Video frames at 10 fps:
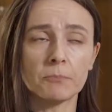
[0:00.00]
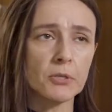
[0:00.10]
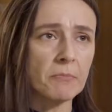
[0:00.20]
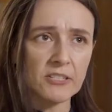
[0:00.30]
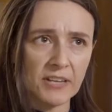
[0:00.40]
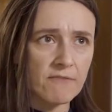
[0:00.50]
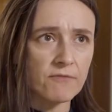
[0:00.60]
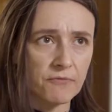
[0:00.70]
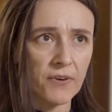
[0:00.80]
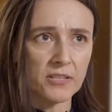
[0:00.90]
Pretty much
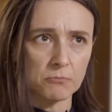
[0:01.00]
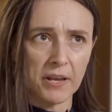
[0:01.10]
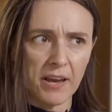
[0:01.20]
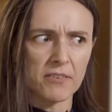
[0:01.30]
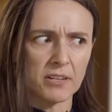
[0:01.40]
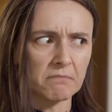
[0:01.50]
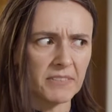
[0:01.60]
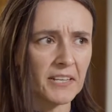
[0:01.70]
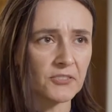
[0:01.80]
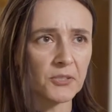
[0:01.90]
every fund will have an
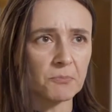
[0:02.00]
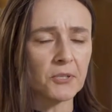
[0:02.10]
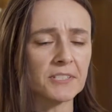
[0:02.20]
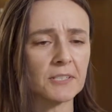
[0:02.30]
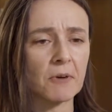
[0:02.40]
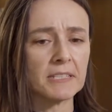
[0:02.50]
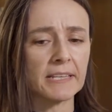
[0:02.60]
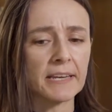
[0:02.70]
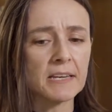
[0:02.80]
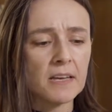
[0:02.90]
ESG policy one
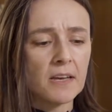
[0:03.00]
day.